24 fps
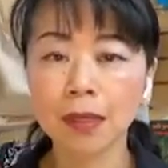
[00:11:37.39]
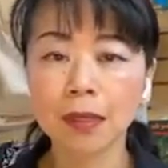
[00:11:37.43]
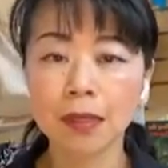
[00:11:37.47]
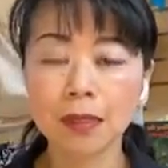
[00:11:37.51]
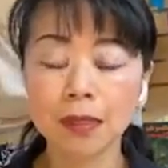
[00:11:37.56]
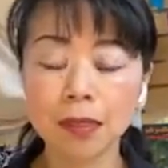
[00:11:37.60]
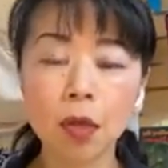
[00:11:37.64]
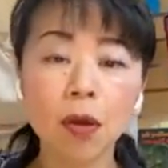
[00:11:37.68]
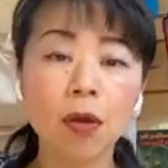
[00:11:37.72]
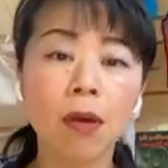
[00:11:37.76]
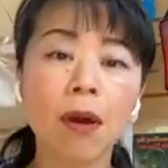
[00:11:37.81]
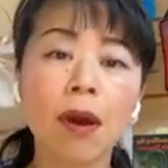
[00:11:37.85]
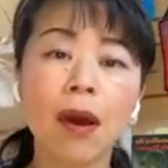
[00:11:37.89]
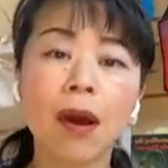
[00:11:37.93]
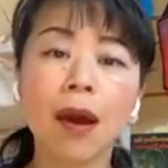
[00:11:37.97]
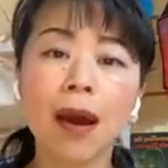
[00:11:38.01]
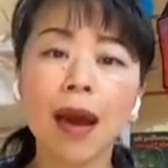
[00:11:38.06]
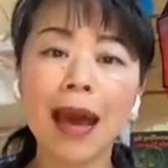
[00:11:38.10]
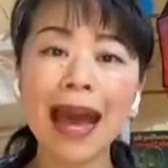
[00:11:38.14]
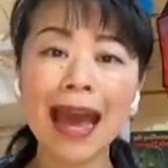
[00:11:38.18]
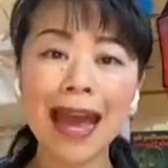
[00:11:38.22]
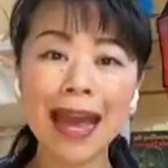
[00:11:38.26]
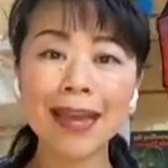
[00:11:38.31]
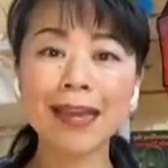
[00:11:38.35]
So
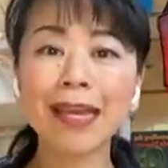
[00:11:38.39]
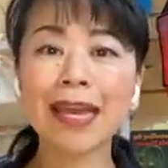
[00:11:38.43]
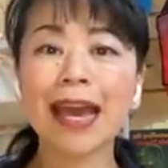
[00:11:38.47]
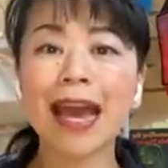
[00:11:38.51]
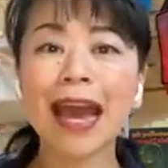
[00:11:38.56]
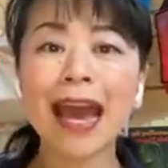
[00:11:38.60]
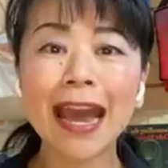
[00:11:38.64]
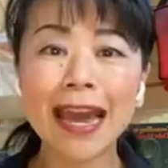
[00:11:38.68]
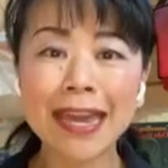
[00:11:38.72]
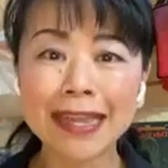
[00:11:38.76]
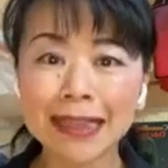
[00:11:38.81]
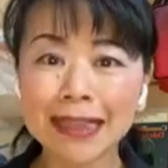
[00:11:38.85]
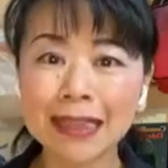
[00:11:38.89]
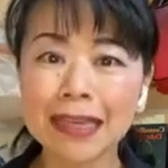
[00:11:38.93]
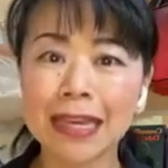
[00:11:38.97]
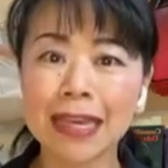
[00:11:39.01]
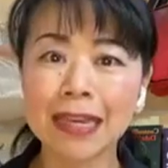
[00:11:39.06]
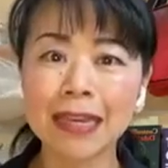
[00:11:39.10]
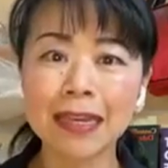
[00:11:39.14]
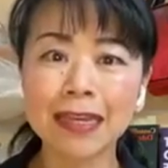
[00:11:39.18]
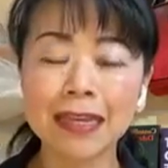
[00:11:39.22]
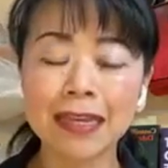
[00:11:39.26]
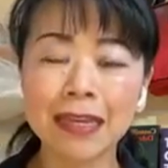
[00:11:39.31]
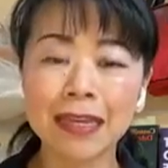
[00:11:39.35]
I
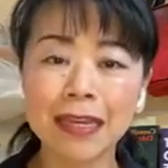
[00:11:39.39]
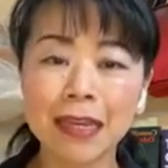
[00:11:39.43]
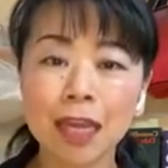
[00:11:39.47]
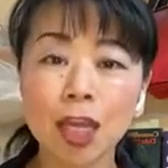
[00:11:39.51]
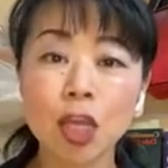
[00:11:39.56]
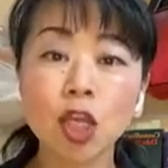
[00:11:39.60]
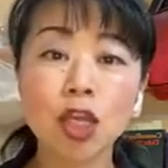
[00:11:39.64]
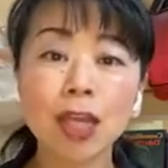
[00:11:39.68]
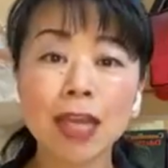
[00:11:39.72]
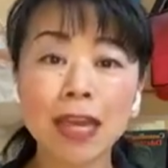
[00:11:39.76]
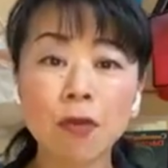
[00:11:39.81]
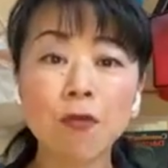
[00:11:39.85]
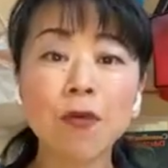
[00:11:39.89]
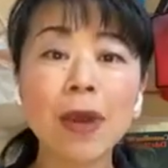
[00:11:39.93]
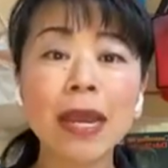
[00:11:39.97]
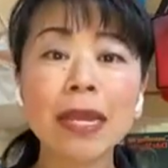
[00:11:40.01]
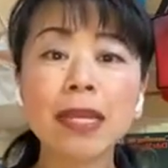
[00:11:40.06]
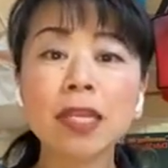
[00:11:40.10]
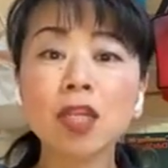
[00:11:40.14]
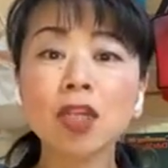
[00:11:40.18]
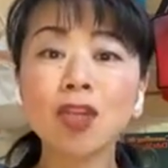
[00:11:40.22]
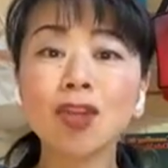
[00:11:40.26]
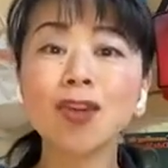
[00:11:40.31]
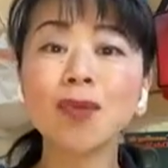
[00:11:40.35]
think
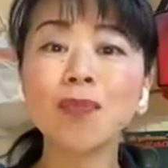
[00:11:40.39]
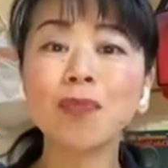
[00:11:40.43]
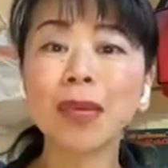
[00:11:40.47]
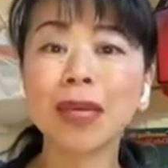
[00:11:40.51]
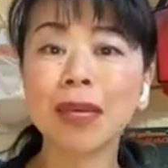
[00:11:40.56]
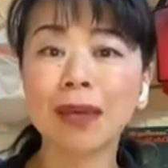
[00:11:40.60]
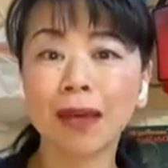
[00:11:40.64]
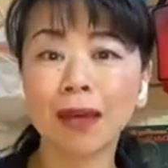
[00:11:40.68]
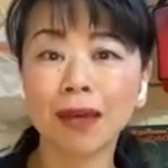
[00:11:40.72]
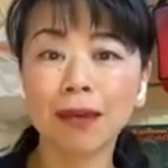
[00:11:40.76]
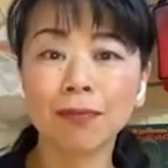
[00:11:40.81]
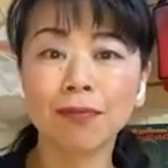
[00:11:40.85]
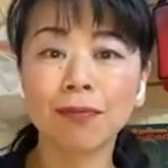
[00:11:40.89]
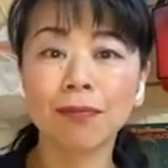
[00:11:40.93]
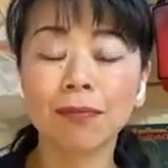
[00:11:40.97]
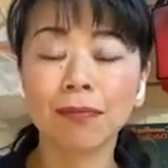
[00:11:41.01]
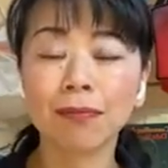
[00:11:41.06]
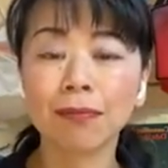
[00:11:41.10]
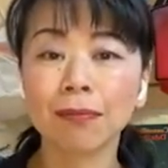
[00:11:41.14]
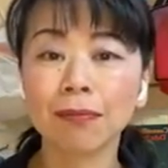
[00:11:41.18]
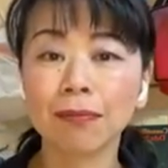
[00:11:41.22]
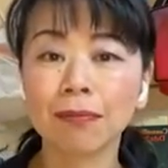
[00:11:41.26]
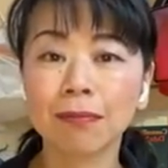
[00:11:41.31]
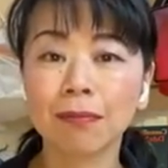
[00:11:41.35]
when you become,
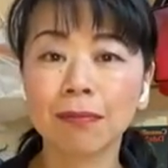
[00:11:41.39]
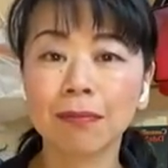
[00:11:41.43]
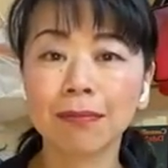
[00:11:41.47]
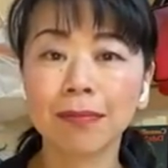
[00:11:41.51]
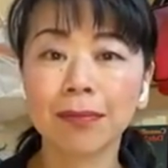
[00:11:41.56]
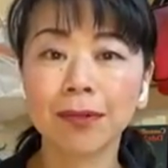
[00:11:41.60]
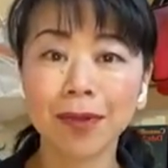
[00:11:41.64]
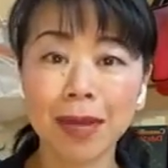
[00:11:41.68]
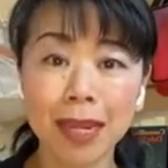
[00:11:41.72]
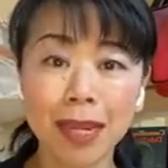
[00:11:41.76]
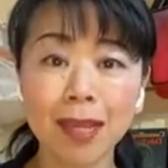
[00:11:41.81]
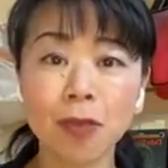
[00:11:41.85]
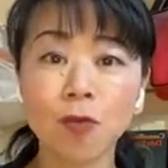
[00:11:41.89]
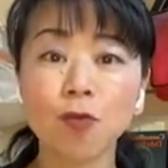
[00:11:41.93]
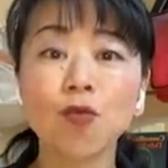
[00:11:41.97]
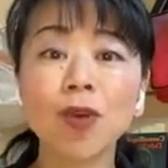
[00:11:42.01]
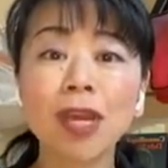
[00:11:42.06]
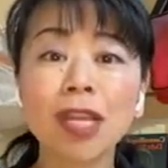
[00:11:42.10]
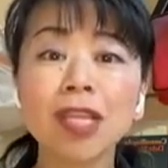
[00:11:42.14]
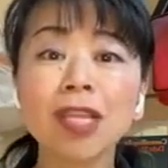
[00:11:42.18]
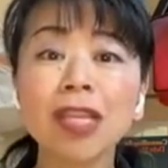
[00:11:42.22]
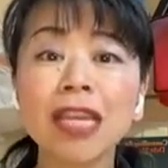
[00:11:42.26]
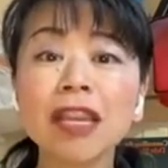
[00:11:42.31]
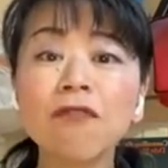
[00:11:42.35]
right,
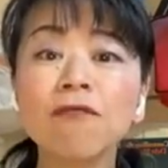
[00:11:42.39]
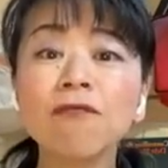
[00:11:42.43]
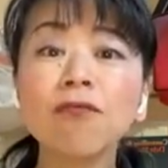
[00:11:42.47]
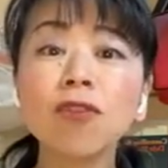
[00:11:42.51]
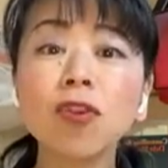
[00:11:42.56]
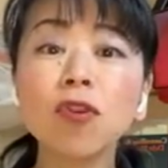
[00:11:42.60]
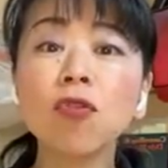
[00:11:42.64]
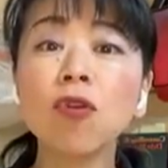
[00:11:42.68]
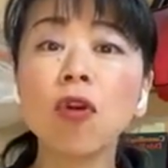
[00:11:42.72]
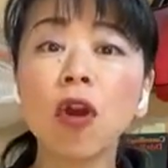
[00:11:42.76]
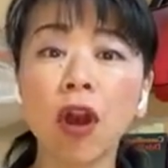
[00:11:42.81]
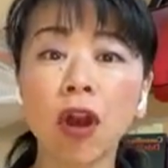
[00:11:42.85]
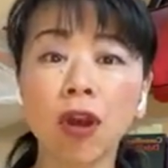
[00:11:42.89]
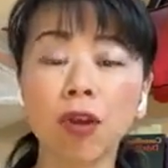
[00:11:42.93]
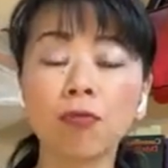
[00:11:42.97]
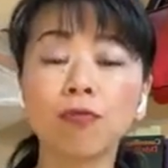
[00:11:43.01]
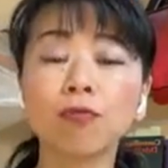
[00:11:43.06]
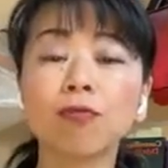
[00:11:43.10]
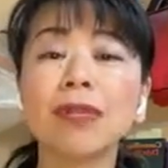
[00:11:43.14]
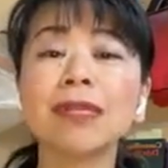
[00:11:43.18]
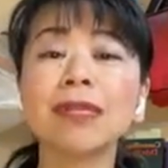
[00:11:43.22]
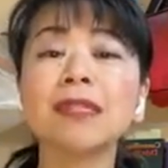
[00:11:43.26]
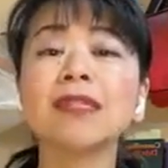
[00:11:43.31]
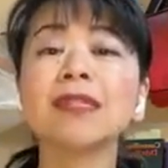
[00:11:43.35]
if you are
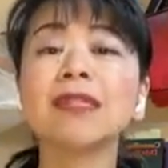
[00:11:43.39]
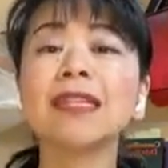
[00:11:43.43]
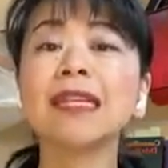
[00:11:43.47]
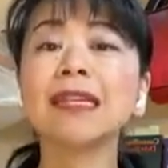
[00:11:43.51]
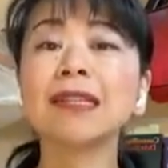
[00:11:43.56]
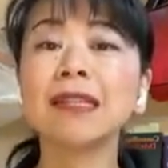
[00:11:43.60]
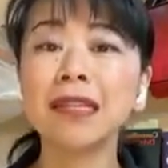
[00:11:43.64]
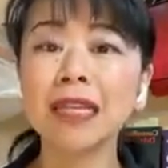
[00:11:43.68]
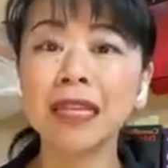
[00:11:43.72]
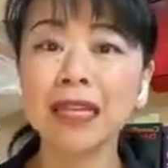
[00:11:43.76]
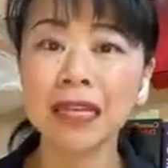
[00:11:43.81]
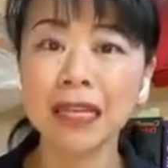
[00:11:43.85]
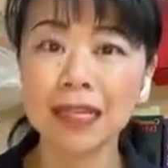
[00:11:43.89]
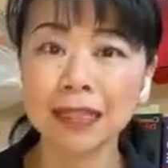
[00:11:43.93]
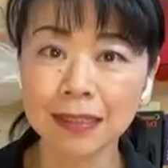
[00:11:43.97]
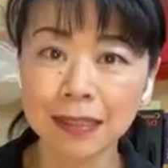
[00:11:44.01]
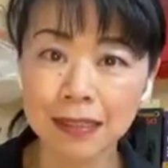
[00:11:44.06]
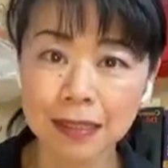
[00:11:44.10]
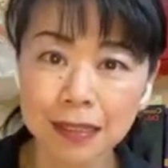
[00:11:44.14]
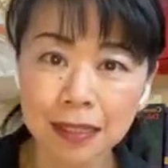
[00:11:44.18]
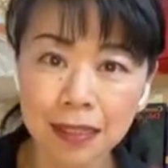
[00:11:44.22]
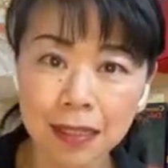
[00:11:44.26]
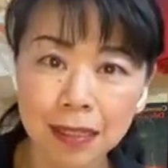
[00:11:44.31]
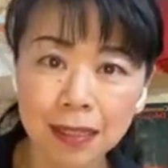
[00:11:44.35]

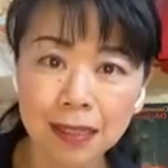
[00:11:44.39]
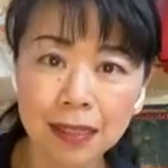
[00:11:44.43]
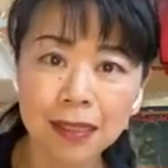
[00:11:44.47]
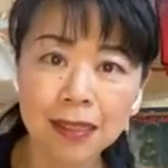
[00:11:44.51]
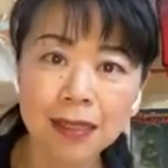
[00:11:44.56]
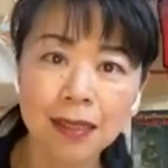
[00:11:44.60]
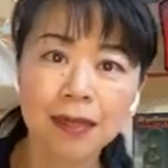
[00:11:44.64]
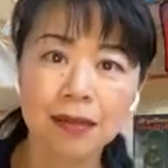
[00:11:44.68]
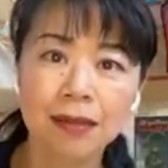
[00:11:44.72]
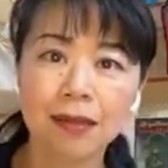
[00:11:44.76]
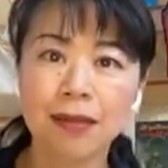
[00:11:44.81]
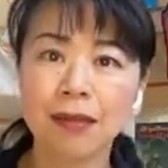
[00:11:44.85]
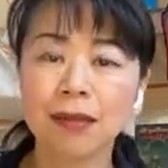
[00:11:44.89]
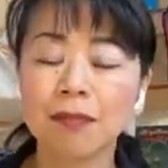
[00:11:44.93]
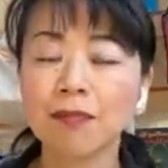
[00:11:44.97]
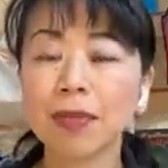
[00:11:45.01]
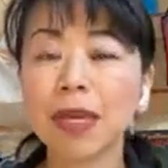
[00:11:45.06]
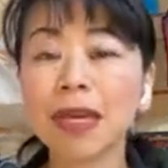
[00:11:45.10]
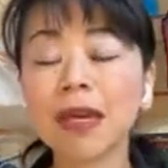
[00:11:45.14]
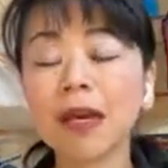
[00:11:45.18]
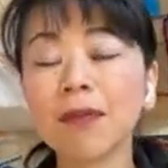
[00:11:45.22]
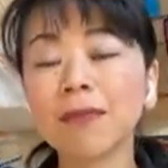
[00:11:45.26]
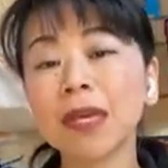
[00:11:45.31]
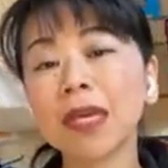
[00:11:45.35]
resilient,
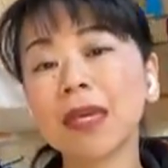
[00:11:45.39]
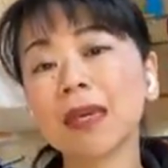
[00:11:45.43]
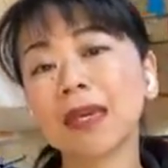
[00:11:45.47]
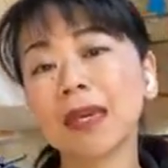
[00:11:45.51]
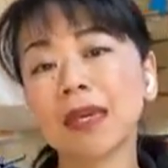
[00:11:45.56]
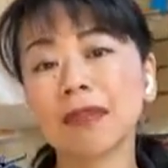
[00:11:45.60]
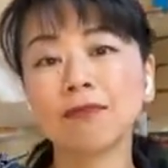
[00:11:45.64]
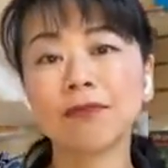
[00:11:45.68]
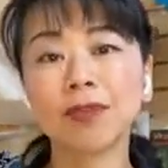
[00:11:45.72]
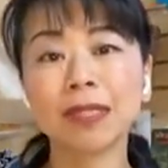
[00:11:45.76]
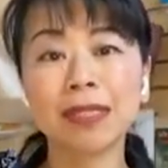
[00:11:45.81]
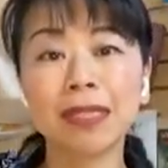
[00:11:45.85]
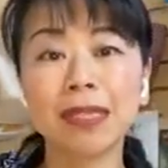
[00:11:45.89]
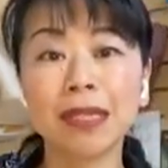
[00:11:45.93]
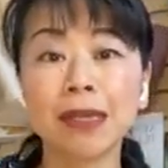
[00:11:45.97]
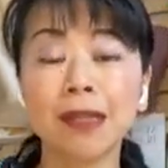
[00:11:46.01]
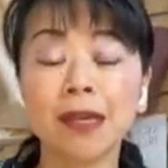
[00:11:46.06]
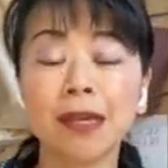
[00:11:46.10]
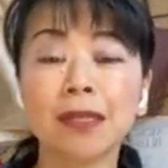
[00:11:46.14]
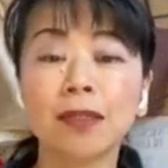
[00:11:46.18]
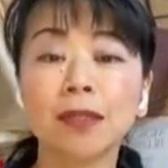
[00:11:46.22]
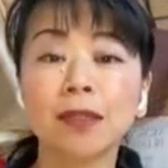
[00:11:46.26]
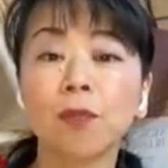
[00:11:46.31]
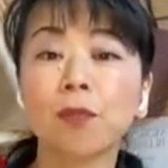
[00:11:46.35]
becoming a
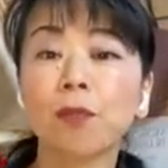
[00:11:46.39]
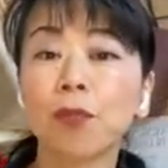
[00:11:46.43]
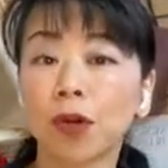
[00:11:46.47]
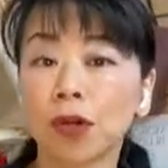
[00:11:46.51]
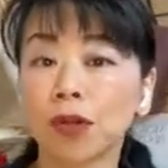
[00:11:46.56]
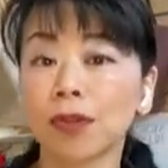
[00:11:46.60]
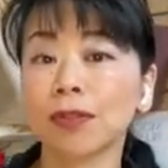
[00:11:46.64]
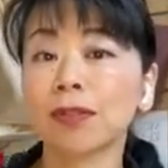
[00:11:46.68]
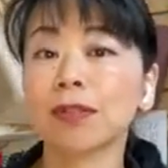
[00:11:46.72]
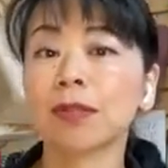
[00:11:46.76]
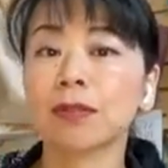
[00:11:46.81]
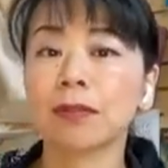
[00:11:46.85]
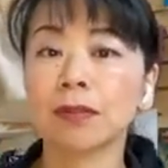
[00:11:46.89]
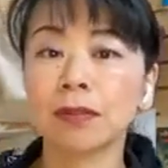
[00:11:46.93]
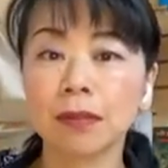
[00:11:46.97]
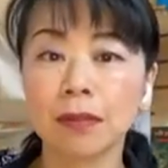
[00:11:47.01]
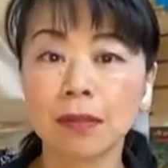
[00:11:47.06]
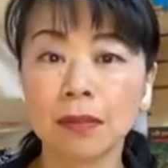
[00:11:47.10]
resilient person,